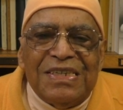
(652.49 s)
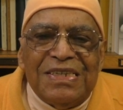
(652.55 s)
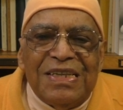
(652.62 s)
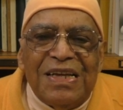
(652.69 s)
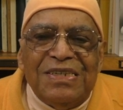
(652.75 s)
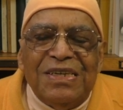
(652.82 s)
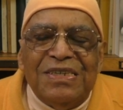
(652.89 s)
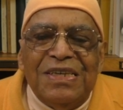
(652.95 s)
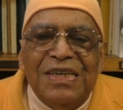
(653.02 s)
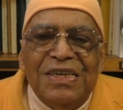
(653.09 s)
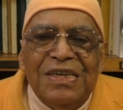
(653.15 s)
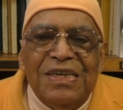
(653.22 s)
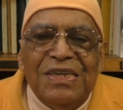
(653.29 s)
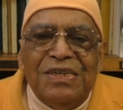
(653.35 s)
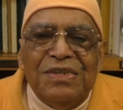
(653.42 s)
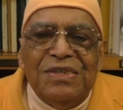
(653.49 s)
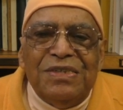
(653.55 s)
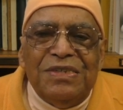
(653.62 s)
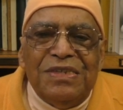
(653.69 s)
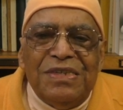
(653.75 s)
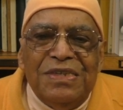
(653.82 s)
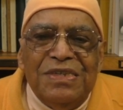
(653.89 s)
That is it
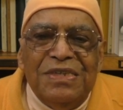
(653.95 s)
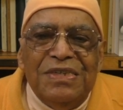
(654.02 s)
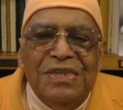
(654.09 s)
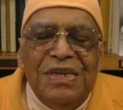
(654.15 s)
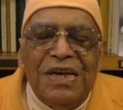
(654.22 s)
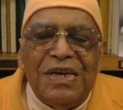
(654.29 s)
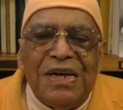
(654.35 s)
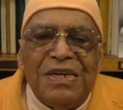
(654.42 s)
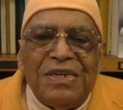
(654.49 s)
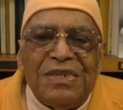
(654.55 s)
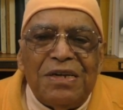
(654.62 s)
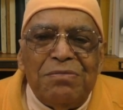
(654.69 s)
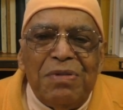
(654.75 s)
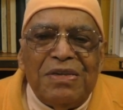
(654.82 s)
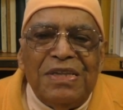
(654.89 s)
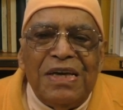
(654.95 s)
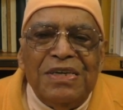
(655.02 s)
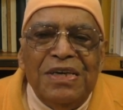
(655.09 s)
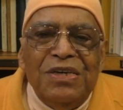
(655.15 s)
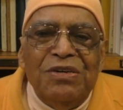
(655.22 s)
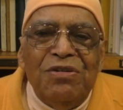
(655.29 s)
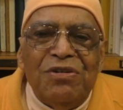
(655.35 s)
is generated by the
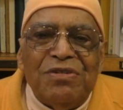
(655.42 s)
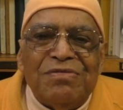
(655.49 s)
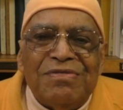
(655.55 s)
ego.